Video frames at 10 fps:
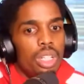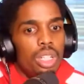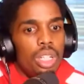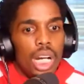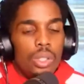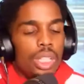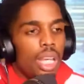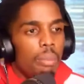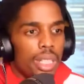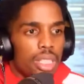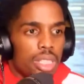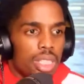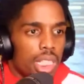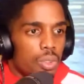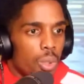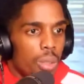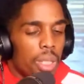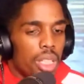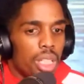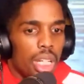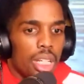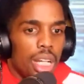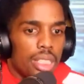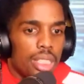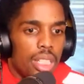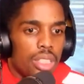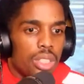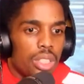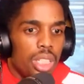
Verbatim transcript: I only came back to the states for one month. I, I stayed in Turkey